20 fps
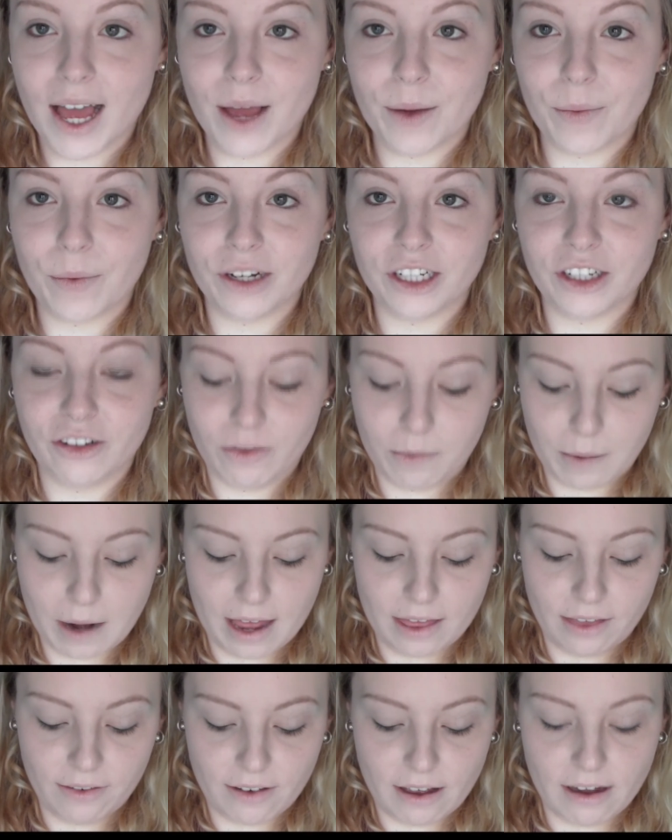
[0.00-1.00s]
And once you've
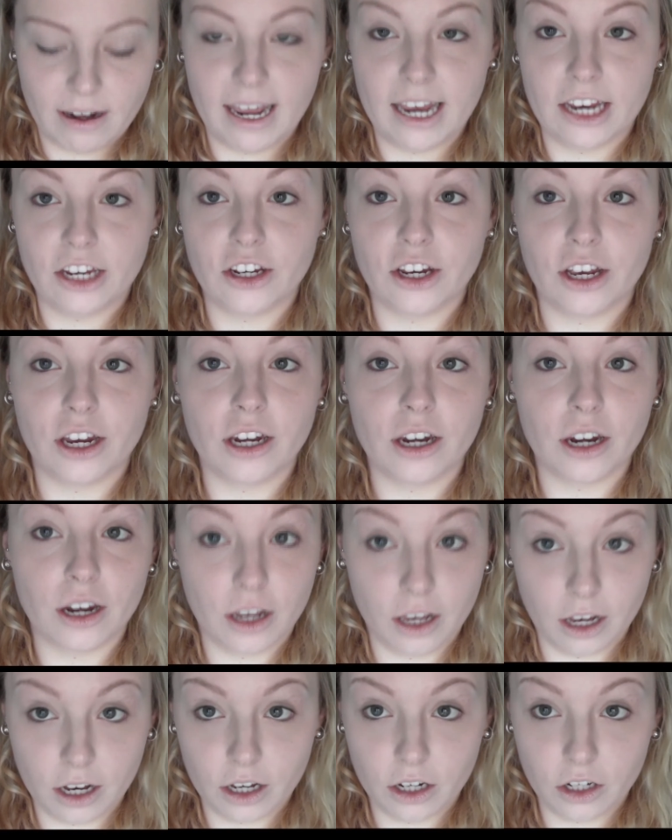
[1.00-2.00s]
applied the foundation,
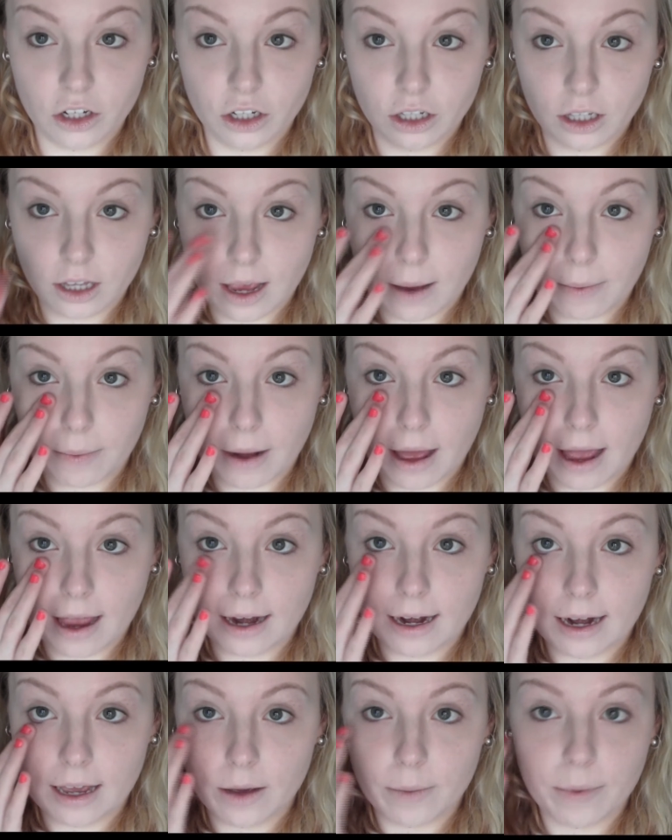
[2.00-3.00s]
you can just
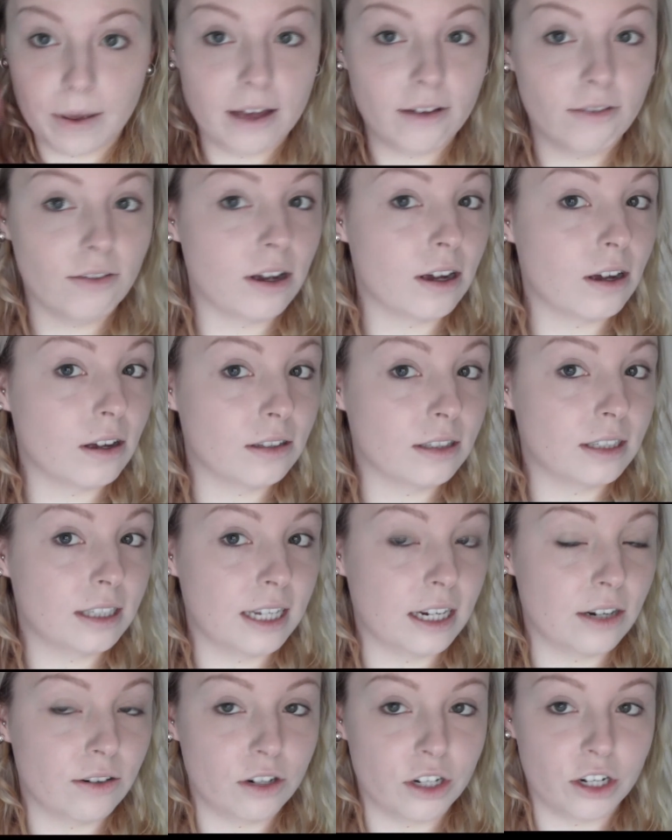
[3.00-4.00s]
apply a little bit of a
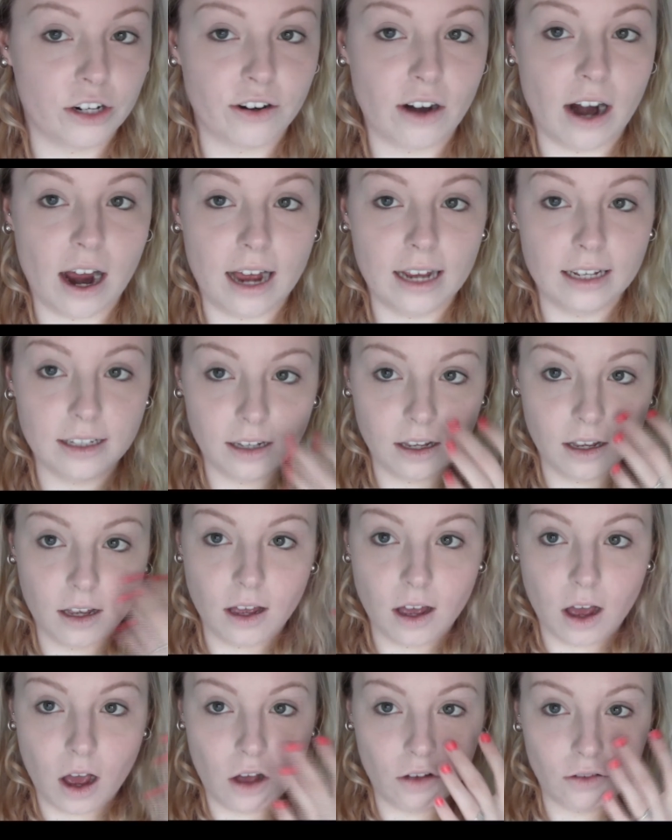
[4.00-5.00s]
concealer under your eyes.
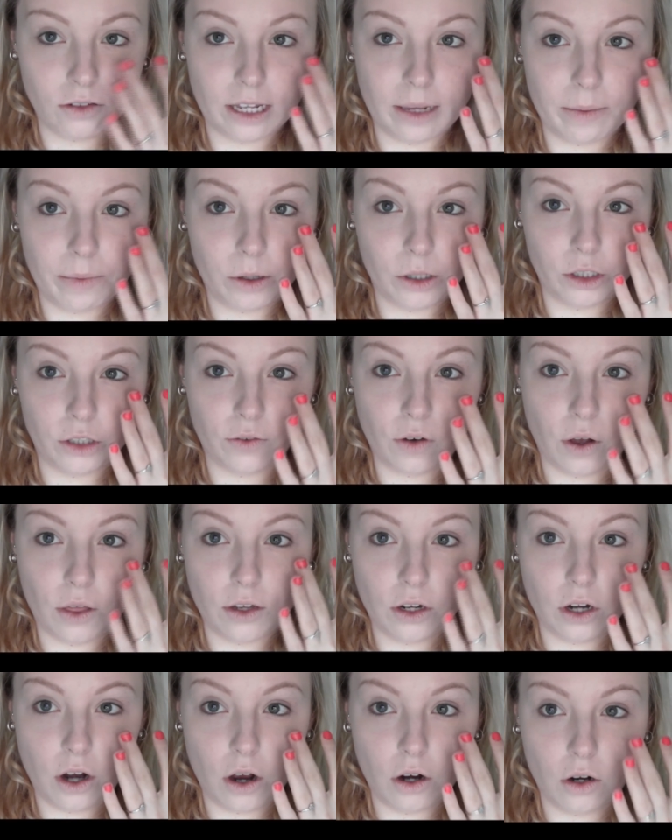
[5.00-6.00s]
Obviously because you've got
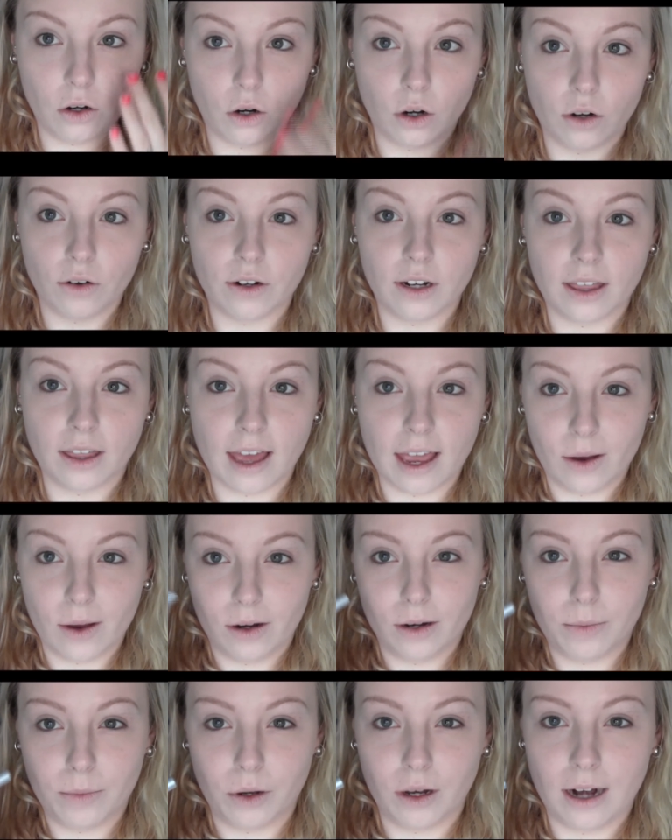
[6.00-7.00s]
the darker colour under there, you
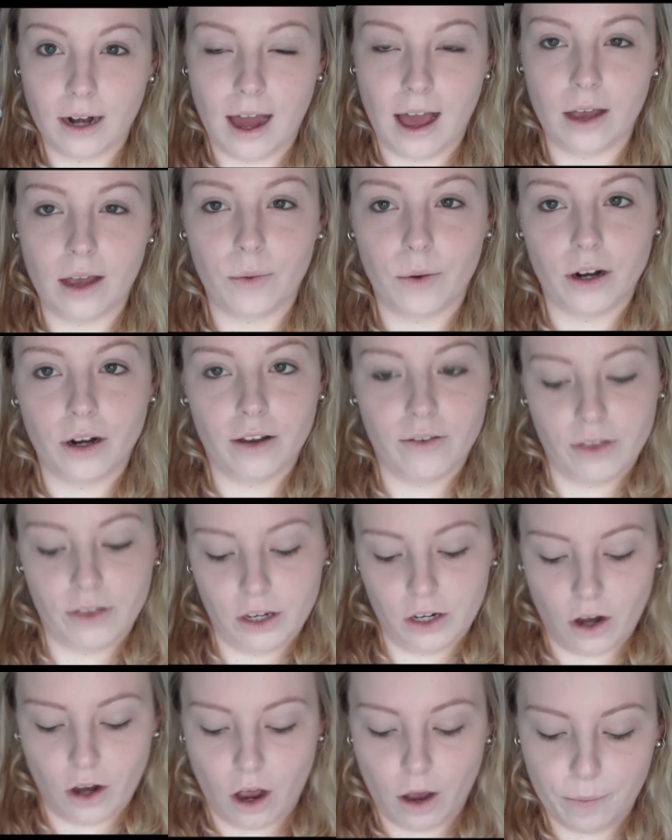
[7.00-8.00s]
want to put a lighter one over
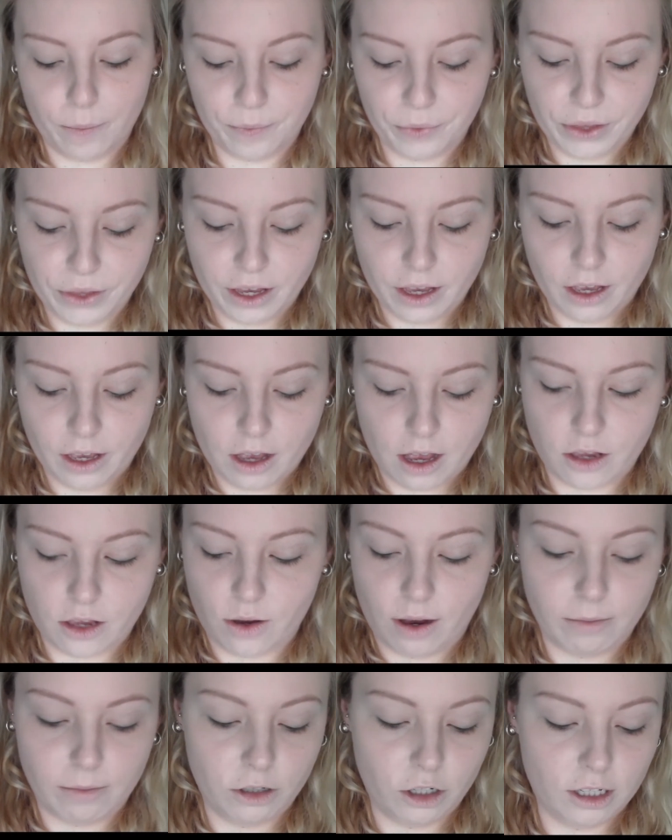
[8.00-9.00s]
the top.
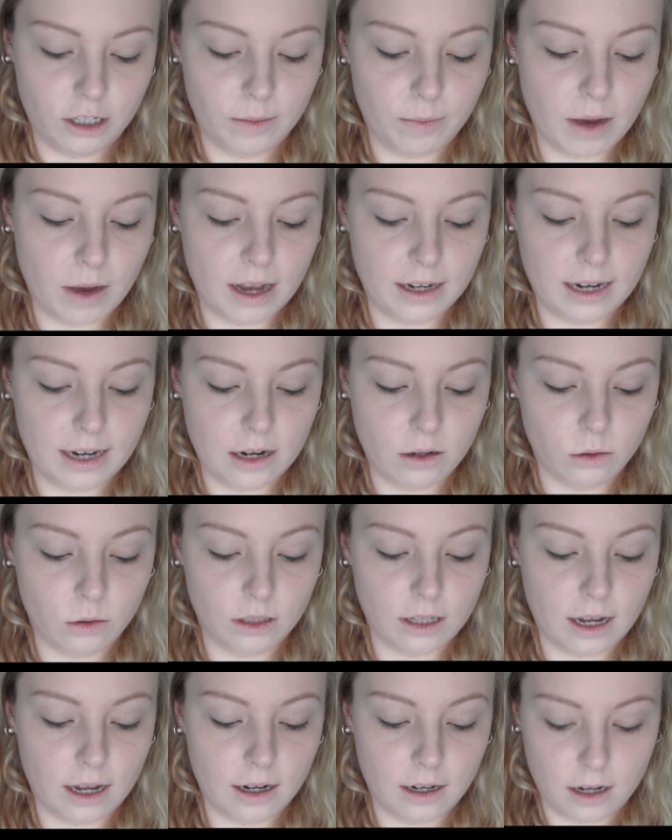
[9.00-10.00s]
So I'm just using my
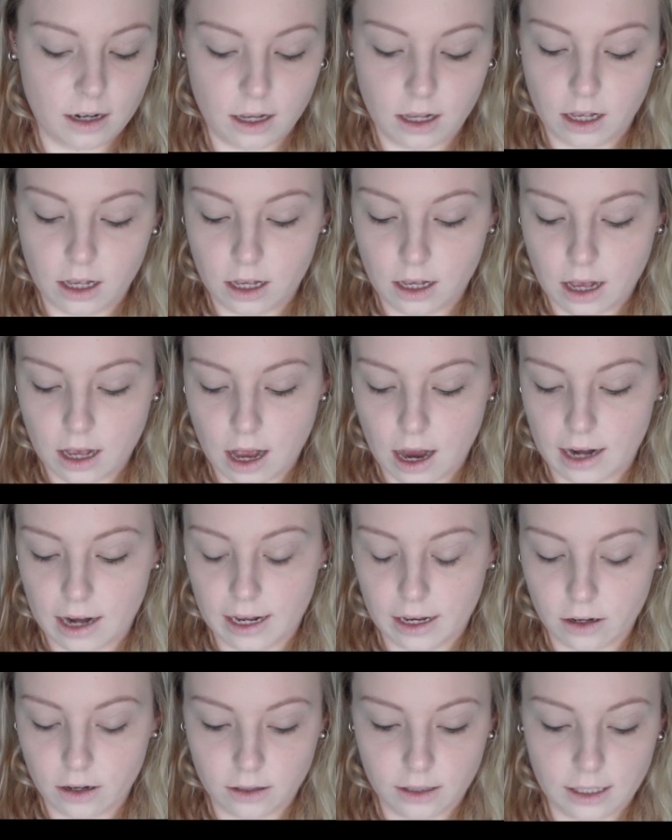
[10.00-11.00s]
SANDLER
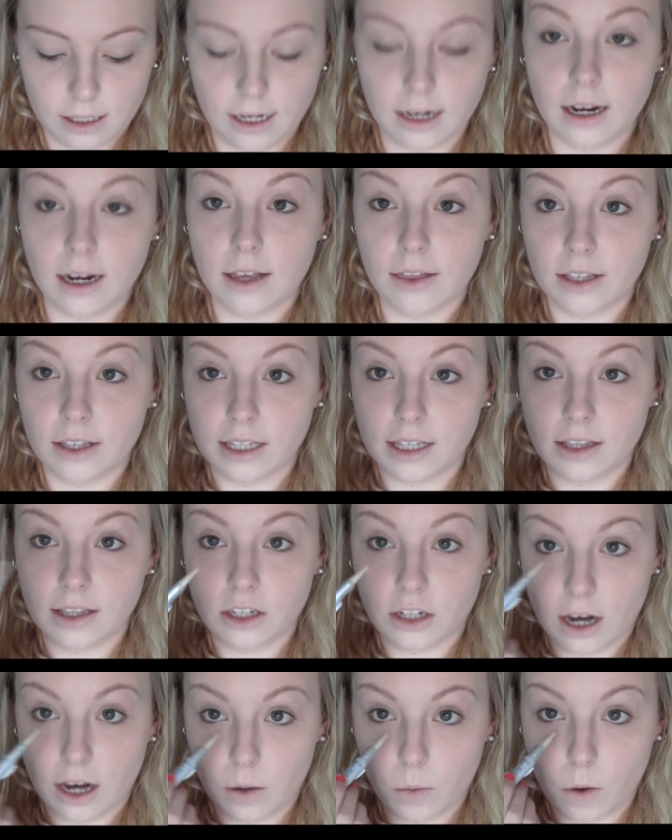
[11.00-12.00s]
Hide It Concealer, and this is in
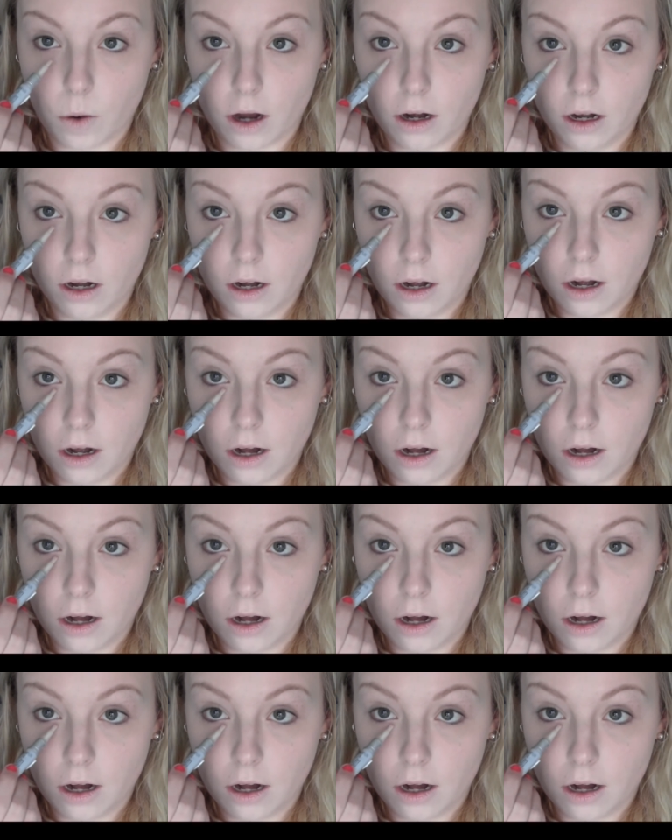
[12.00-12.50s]
the shade 1.